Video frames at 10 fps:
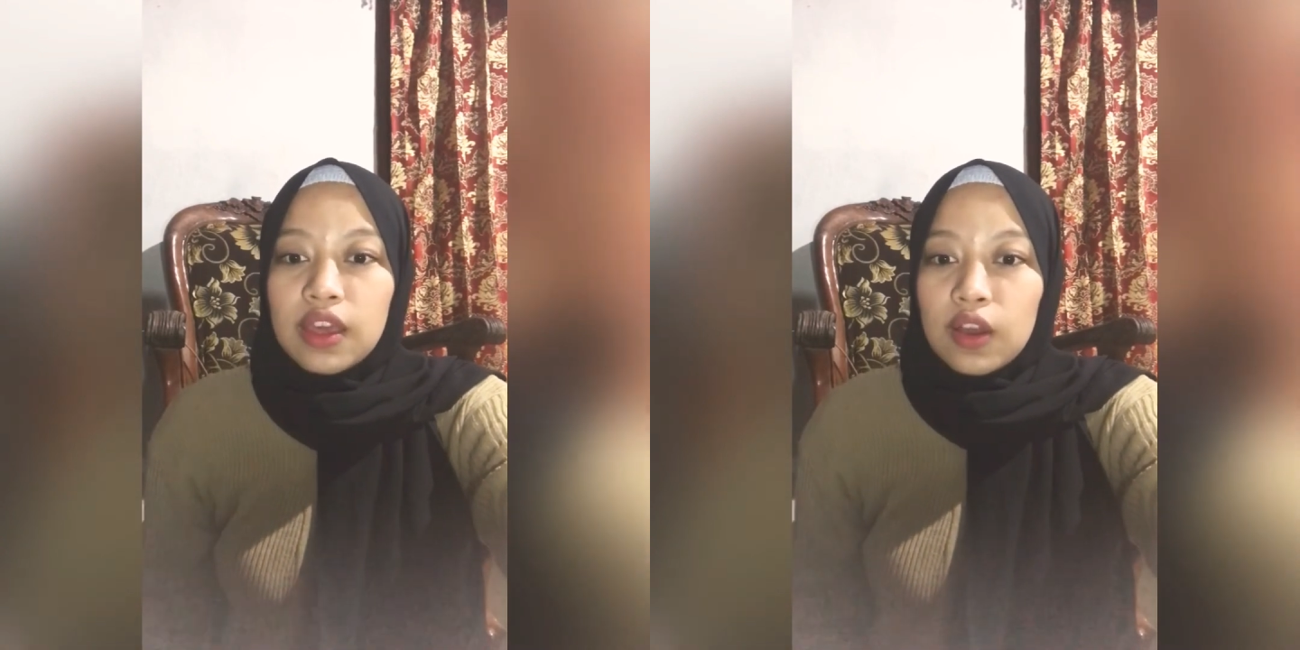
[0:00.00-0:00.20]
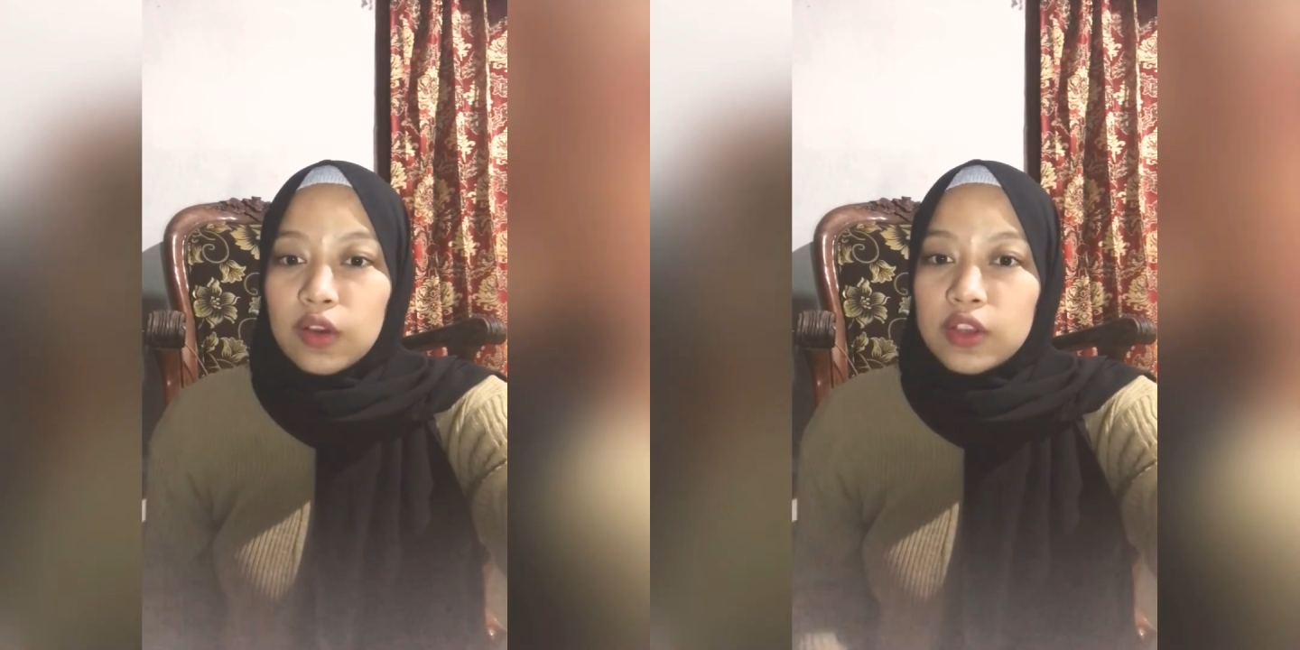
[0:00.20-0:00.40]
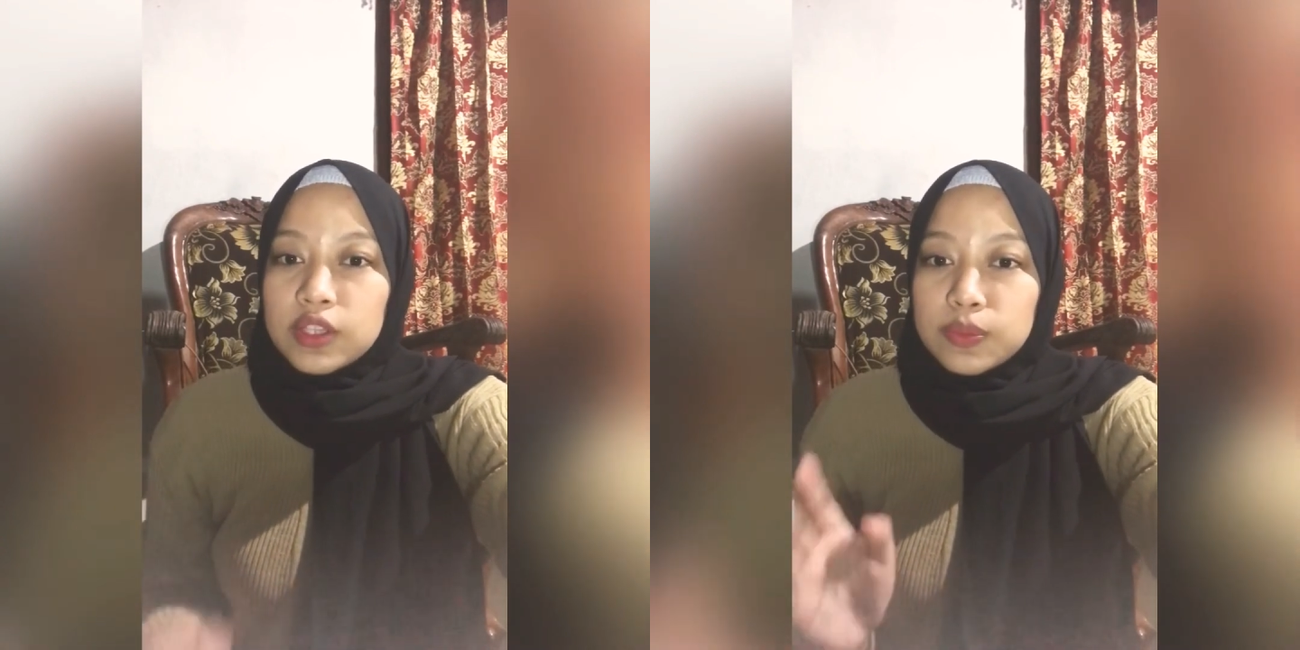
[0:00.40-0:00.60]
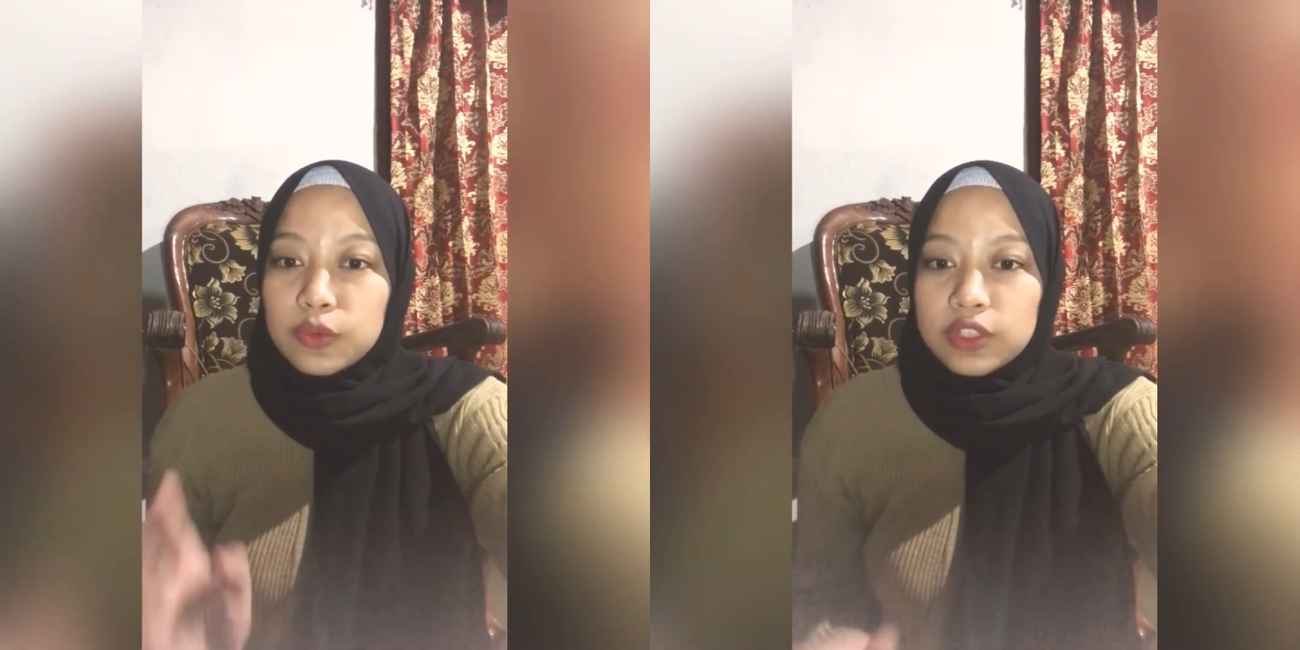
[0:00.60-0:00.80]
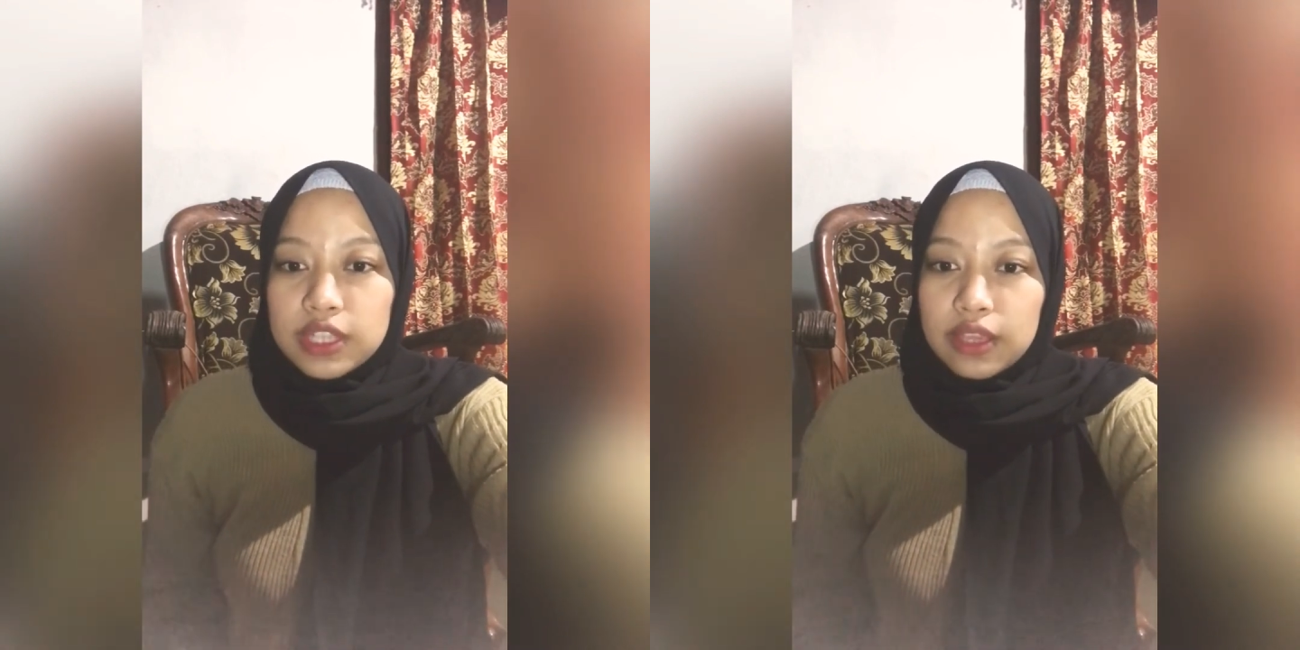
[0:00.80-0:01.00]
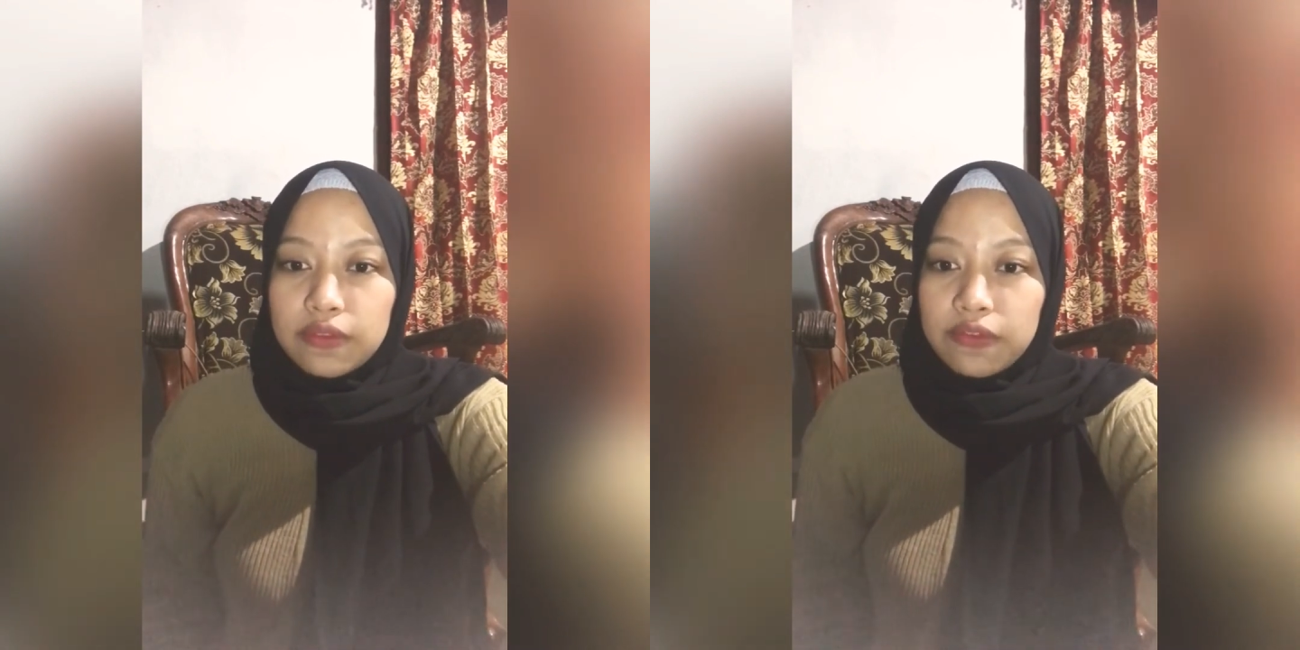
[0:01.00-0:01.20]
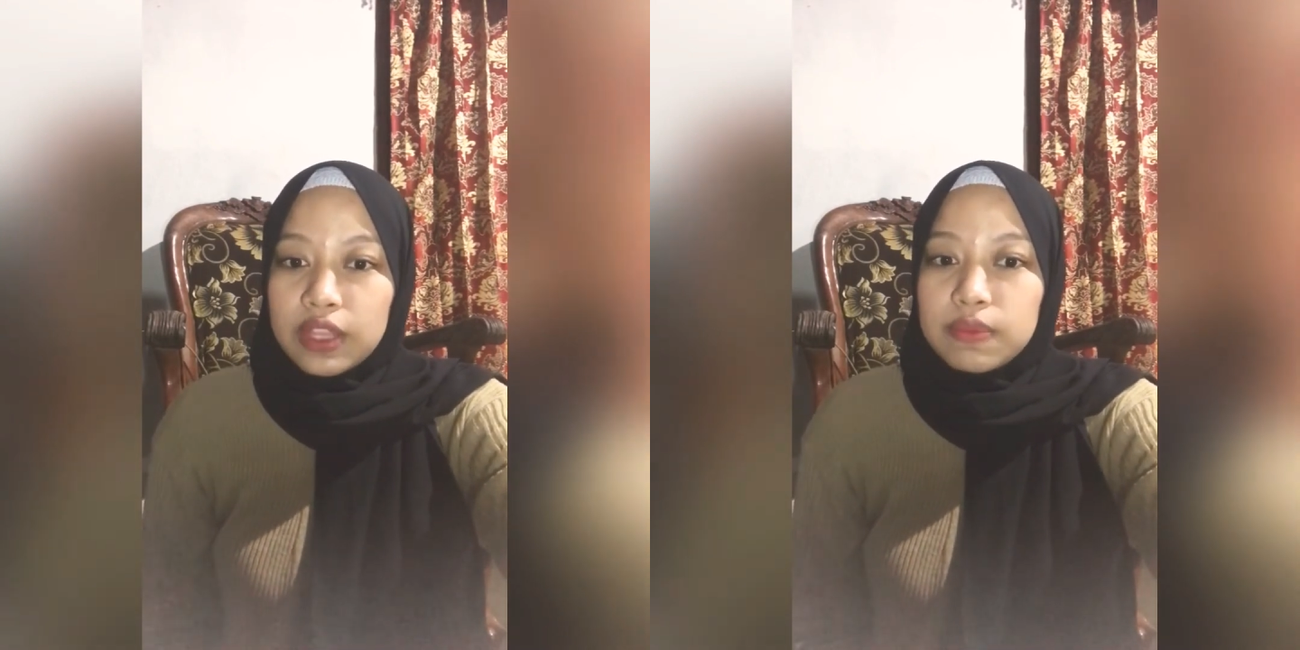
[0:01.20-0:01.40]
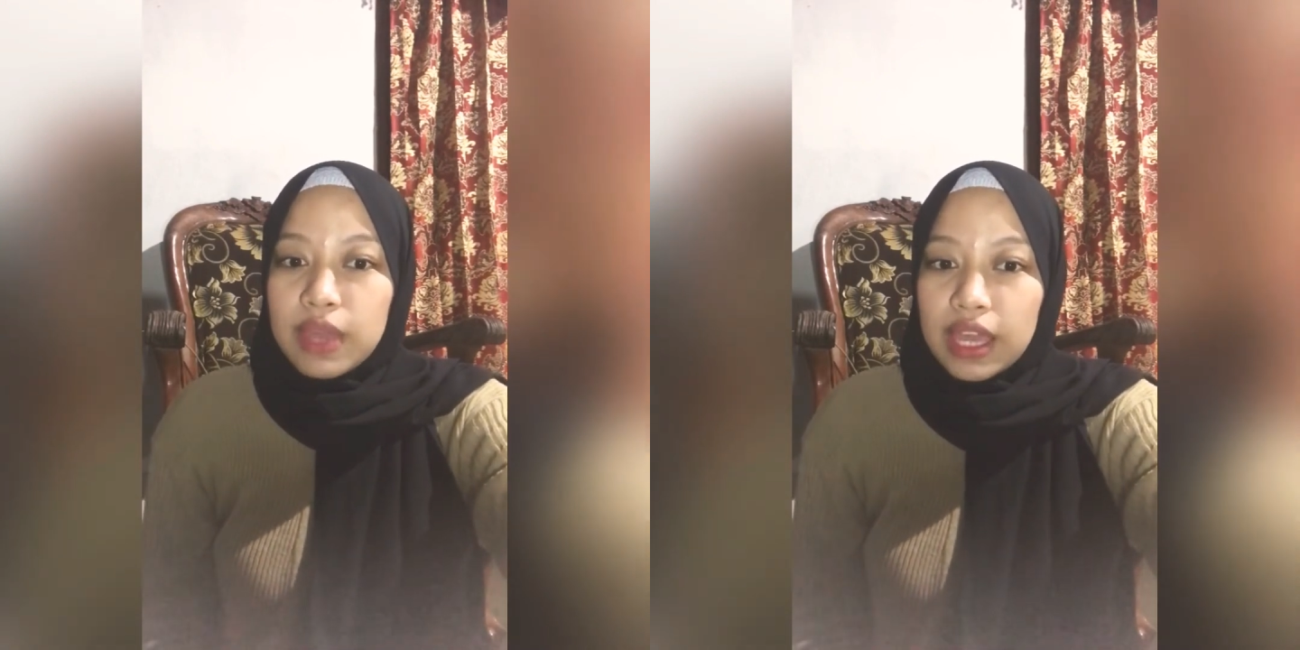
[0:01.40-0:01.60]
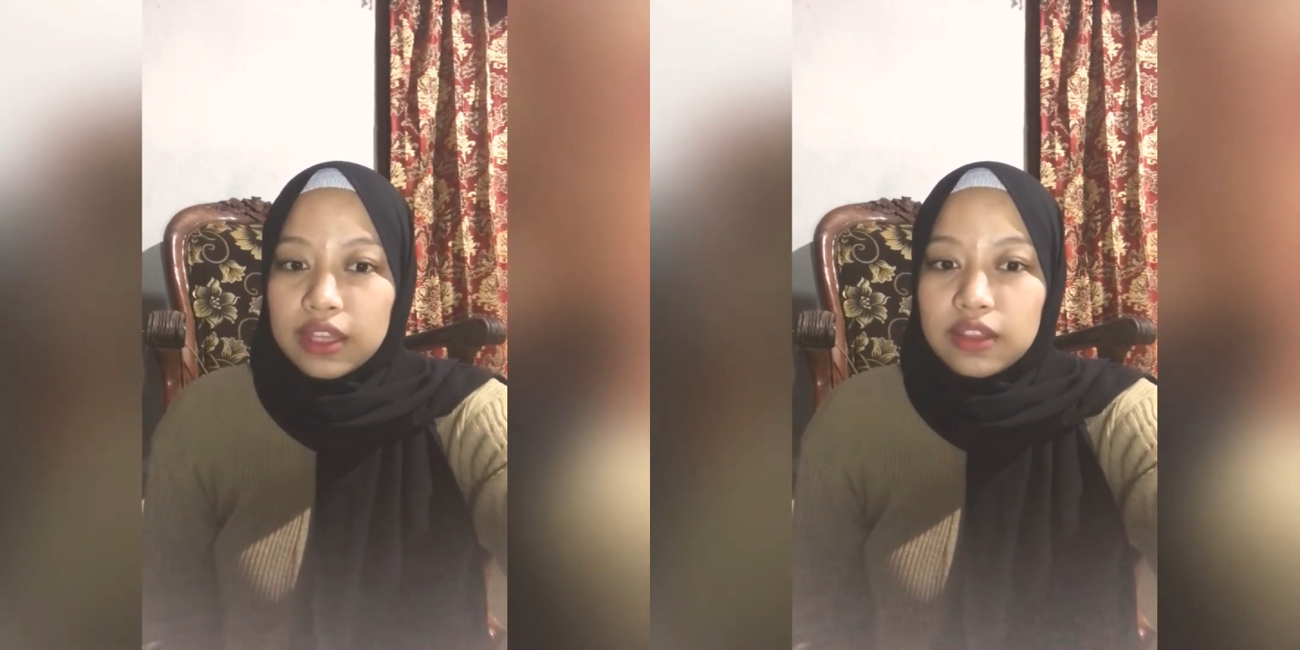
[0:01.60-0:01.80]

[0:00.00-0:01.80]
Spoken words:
constructive feedback